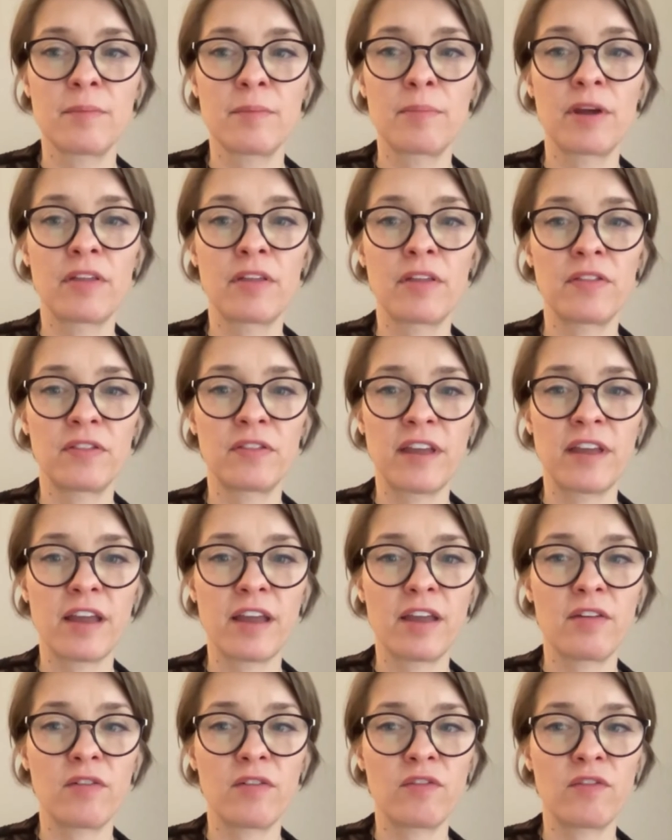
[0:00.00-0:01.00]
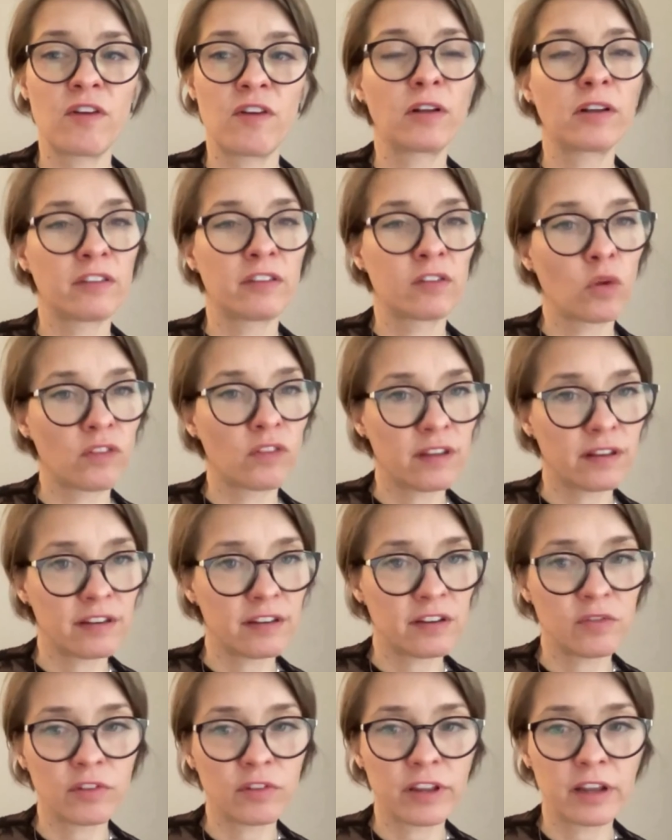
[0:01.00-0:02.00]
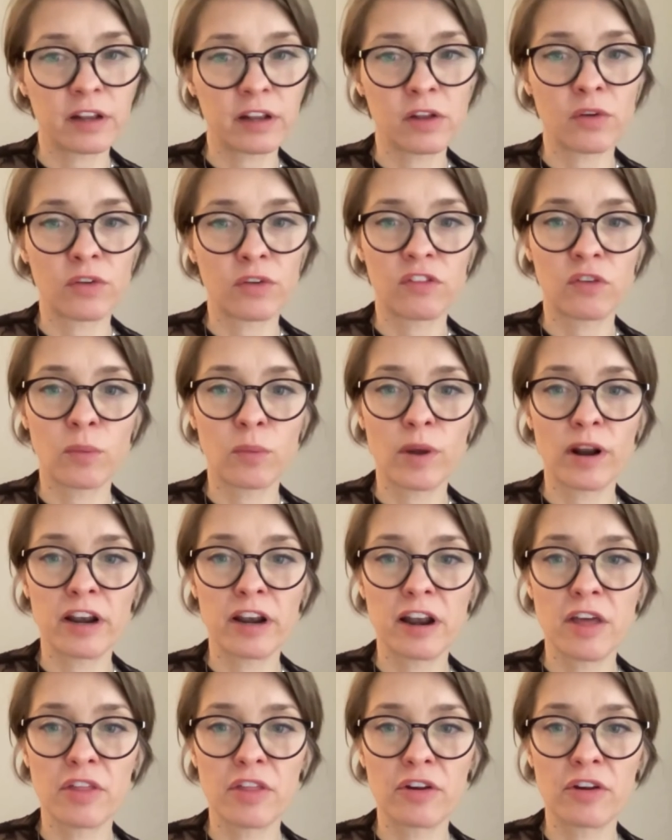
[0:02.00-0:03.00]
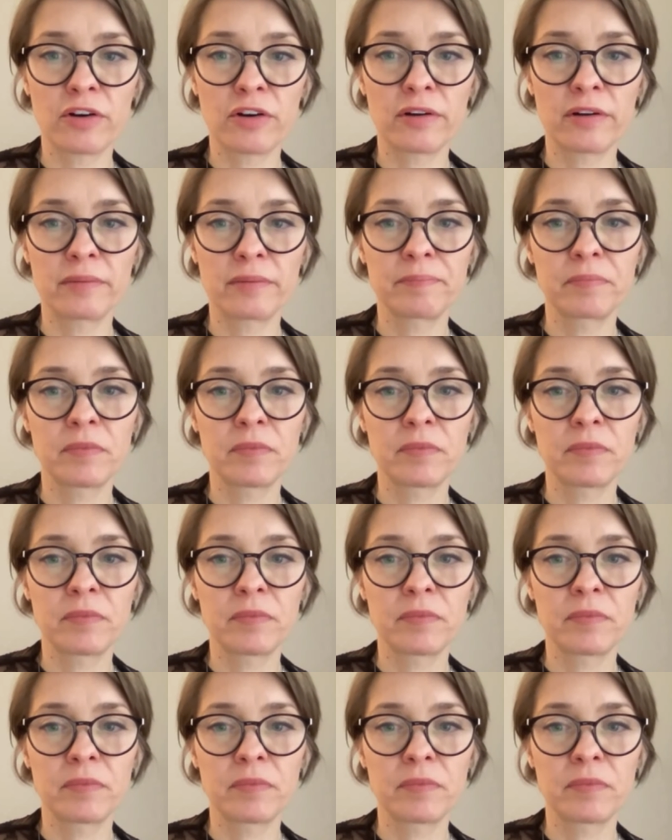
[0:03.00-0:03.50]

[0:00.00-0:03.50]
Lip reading: but they felt associatively close to one another.